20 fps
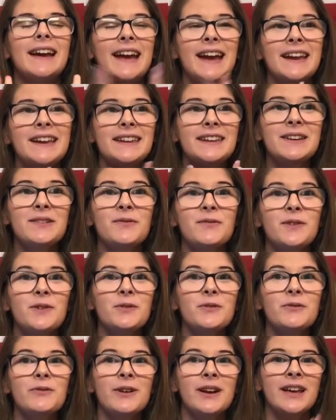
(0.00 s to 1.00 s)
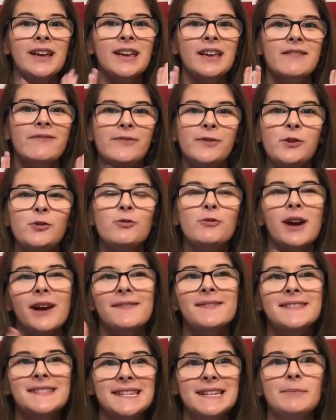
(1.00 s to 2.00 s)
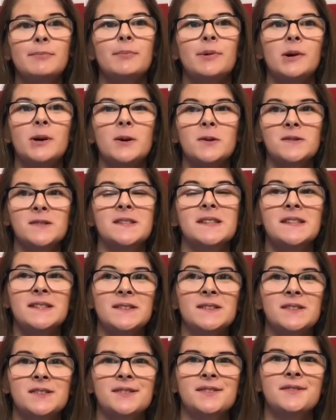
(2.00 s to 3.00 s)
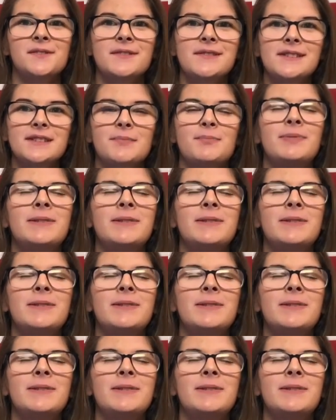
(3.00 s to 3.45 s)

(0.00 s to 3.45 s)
Any of you, if you have seen BOS in the stores,